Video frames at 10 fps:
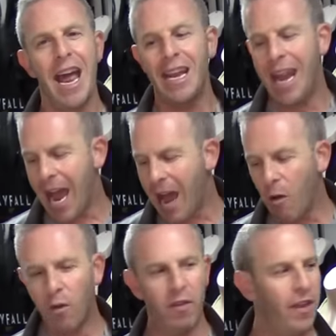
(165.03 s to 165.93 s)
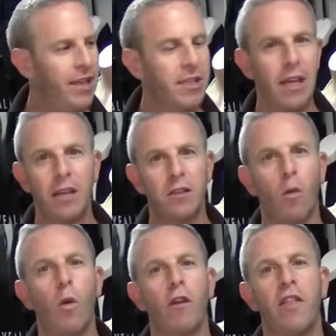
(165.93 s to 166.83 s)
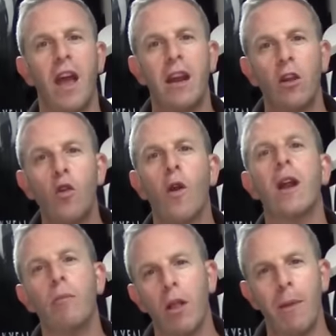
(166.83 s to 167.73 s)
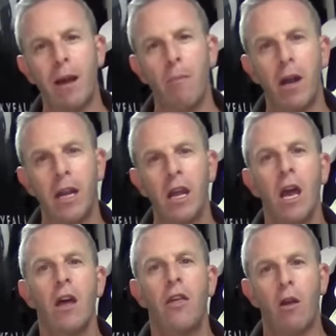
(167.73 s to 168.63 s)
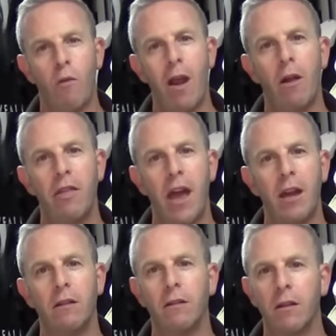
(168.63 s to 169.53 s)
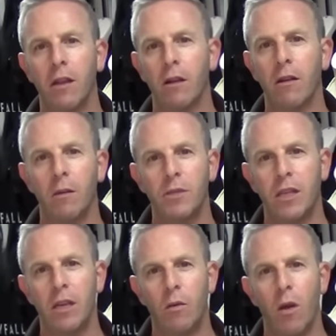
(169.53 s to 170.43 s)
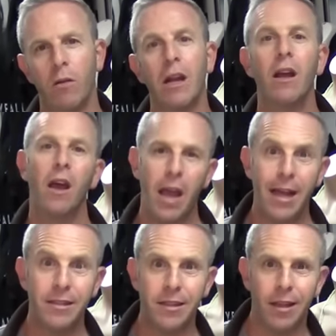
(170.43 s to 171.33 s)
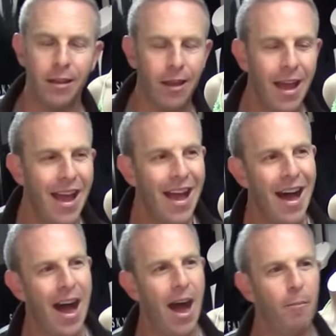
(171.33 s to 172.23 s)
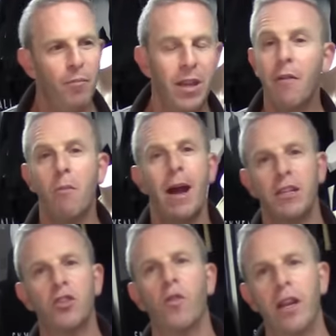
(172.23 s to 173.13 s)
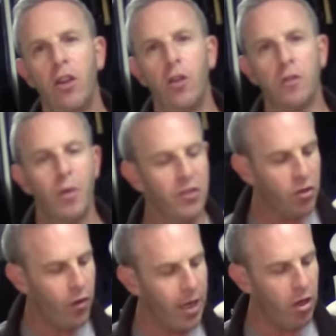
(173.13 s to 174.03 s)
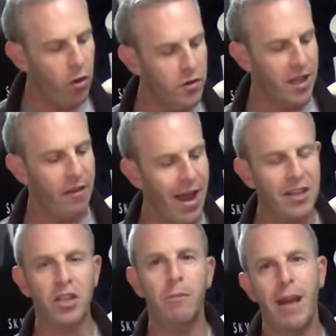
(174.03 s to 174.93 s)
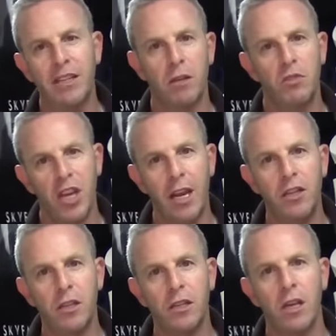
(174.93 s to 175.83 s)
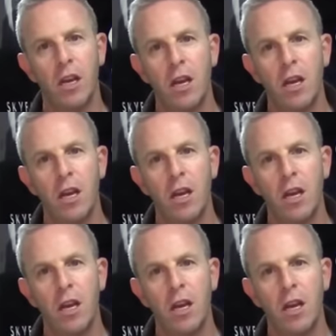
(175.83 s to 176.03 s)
Now these things are worth an incredible amount of money. They're rarer than, here comes the quote, hen's teeth. Never mind screen use. With screen use, they've actually made some changes.